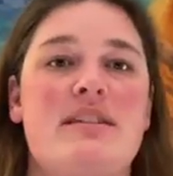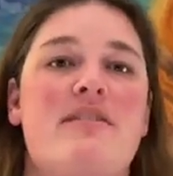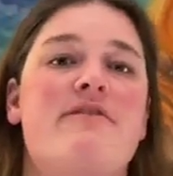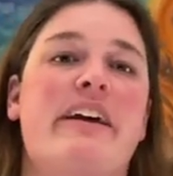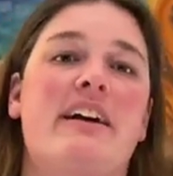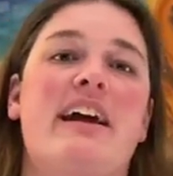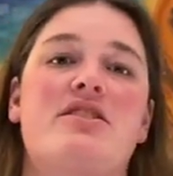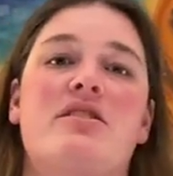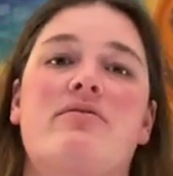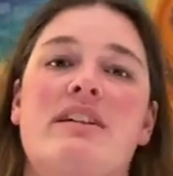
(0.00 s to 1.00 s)
is a
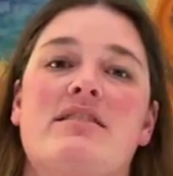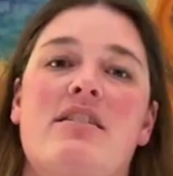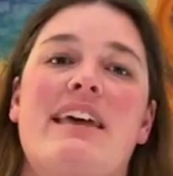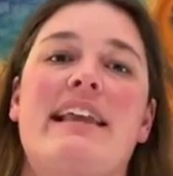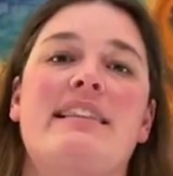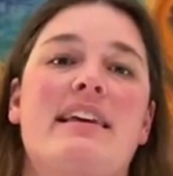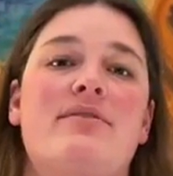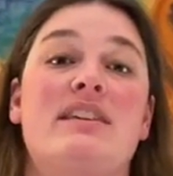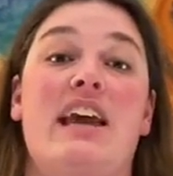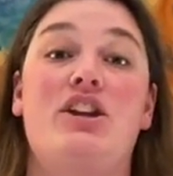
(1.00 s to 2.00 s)
variation of weasel that
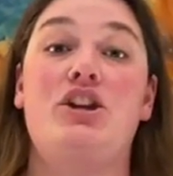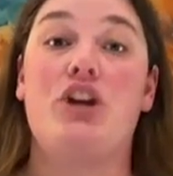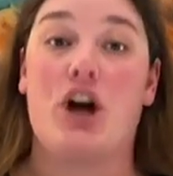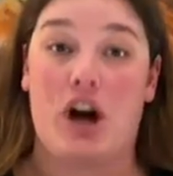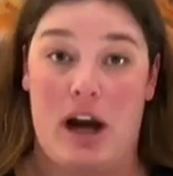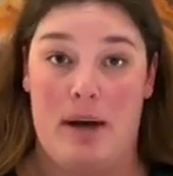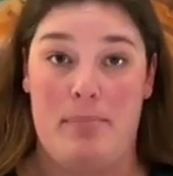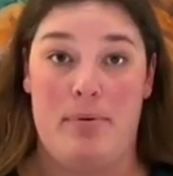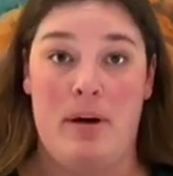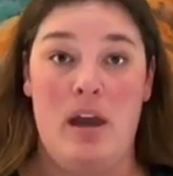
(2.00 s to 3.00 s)
lives in Europe.